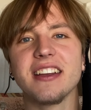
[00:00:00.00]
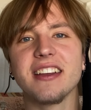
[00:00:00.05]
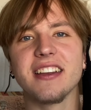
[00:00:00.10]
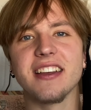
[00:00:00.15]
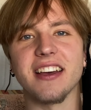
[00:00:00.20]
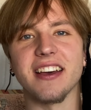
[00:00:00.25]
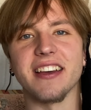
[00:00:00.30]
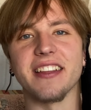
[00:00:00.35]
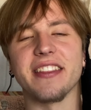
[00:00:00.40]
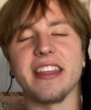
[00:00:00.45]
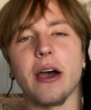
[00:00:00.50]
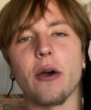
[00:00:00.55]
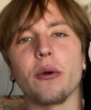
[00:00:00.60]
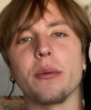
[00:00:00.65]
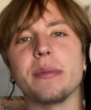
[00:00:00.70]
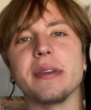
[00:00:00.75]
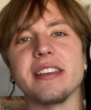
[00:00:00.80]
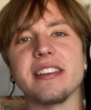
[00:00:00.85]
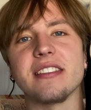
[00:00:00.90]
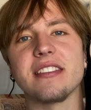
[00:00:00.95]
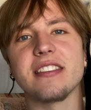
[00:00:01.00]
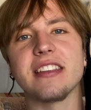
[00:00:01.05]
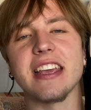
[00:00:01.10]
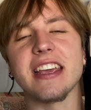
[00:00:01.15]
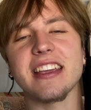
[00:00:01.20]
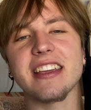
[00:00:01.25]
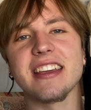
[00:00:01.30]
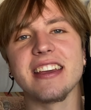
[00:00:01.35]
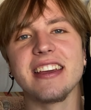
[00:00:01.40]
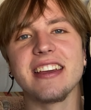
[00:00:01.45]
that would be
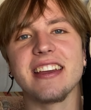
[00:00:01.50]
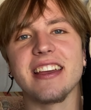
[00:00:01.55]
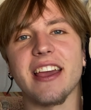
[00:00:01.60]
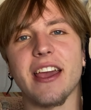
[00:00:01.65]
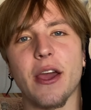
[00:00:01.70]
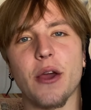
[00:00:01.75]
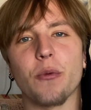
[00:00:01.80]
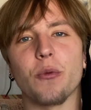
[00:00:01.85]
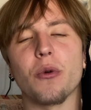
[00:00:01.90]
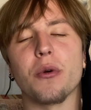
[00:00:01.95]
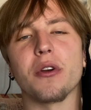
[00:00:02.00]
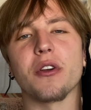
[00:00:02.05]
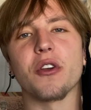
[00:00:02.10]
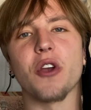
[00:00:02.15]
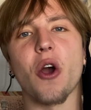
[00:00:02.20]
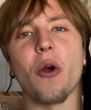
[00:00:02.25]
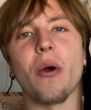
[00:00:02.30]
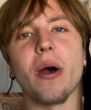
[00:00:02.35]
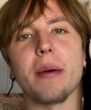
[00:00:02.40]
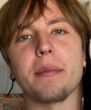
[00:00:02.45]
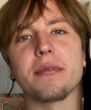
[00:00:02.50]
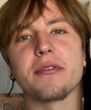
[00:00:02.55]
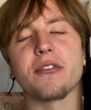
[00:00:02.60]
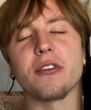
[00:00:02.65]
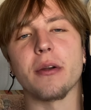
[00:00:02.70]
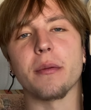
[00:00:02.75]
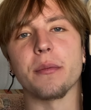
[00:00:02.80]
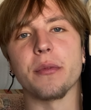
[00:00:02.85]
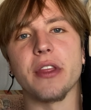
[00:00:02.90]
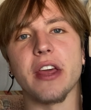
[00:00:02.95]
sick, and we'll go up
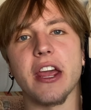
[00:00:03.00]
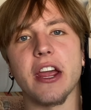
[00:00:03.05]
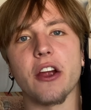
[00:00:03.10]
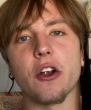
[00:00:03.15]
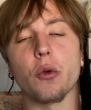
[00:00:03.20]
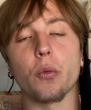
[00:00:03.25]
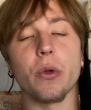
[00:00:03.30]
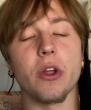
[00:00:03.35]
from there.